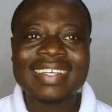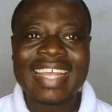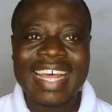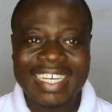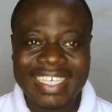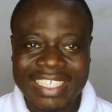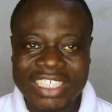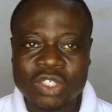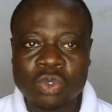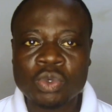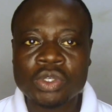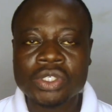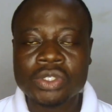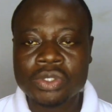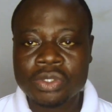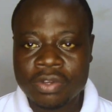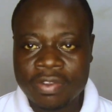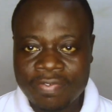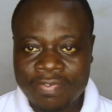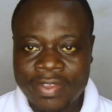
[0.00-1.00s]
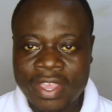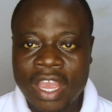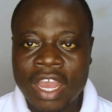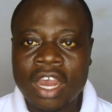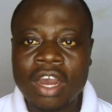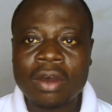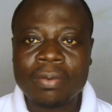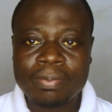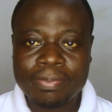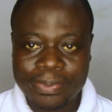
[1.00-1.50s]
That is
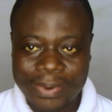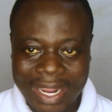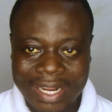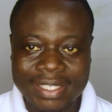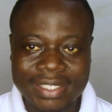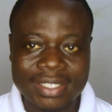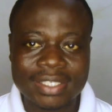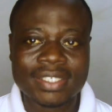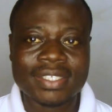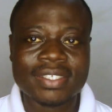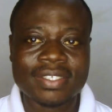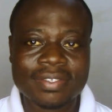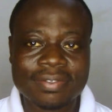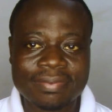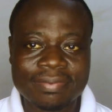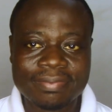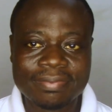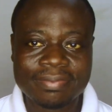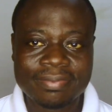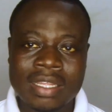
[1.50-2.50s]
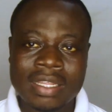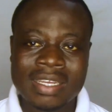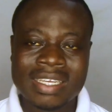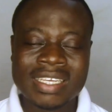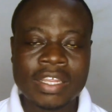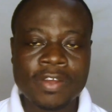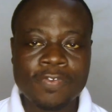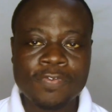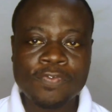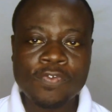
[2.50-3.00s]
retrieval practice.
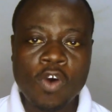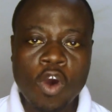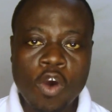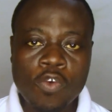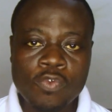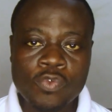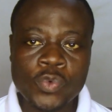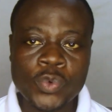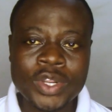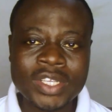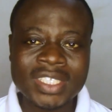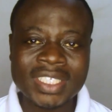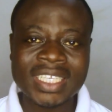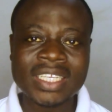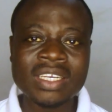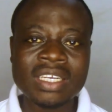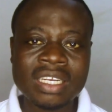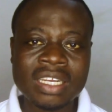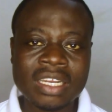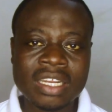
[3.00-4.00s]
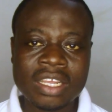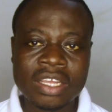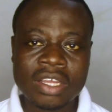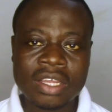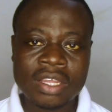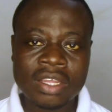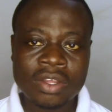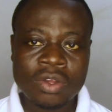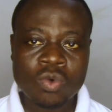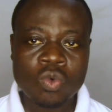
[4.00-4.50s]
The fourth reason
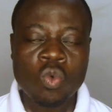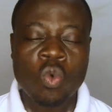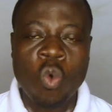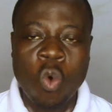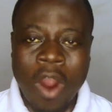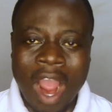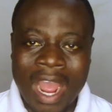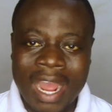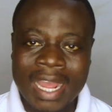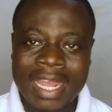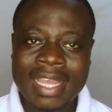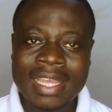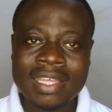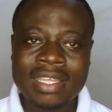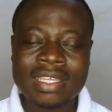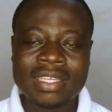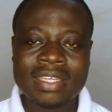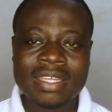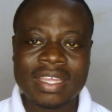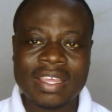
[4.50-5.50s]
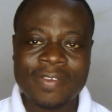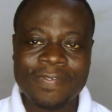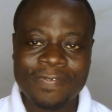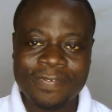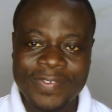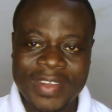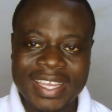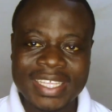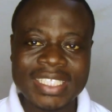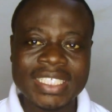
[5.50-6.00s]
why
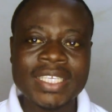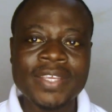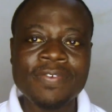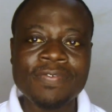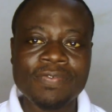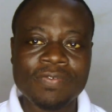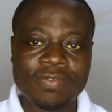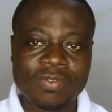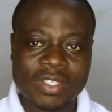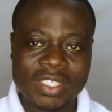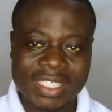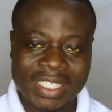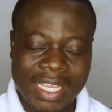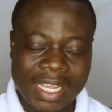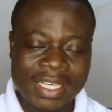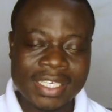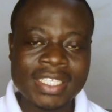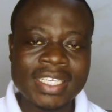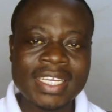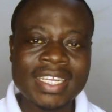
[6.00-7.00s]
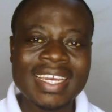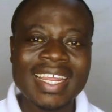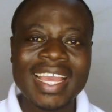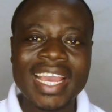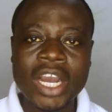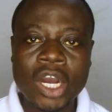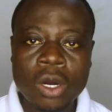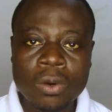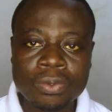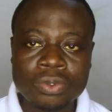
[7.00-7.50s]
effective
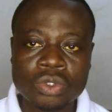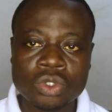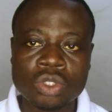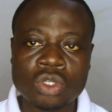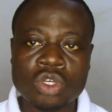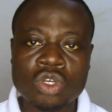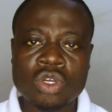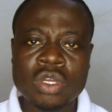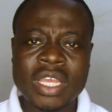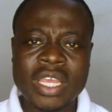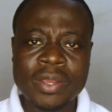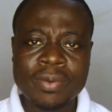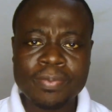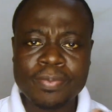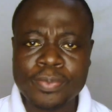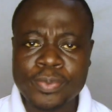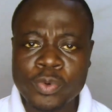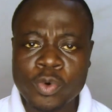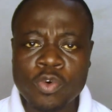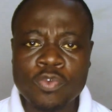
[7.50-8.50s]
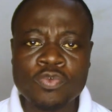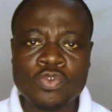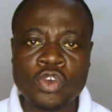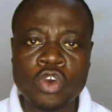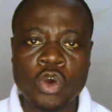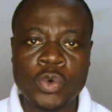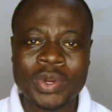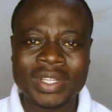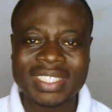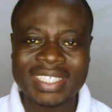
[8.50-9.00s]
studying helps improve
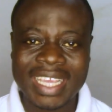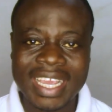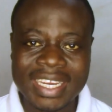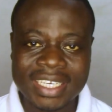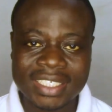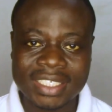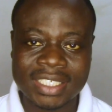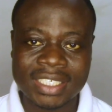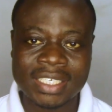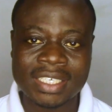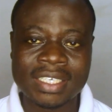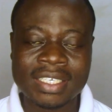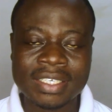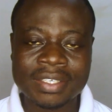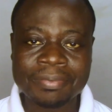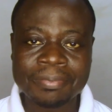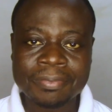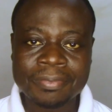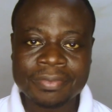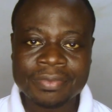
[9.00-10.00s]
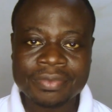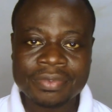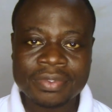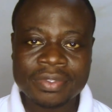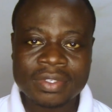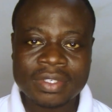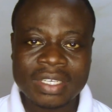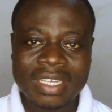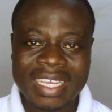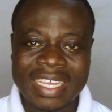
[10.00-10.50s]
your retention
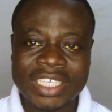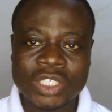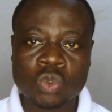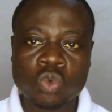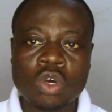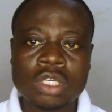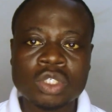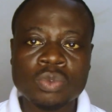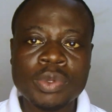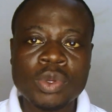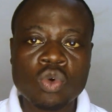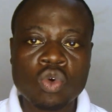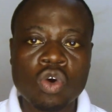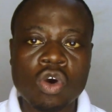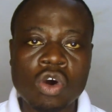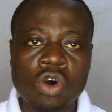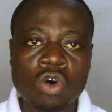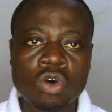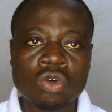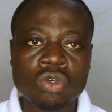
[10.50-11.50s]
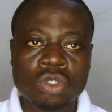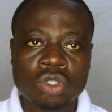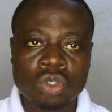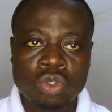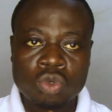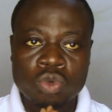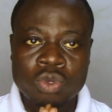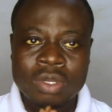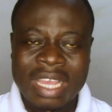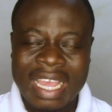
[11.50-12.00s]
is what we call
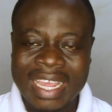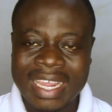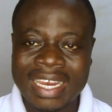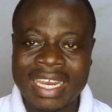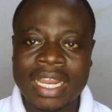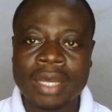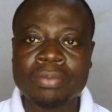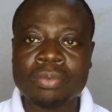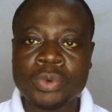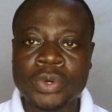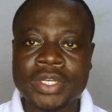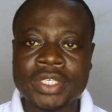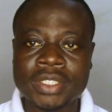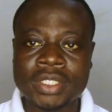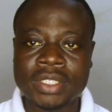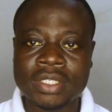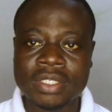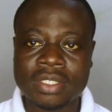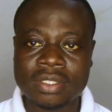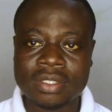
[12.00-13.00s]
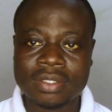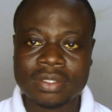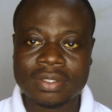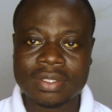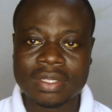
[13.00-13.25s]
elaboration.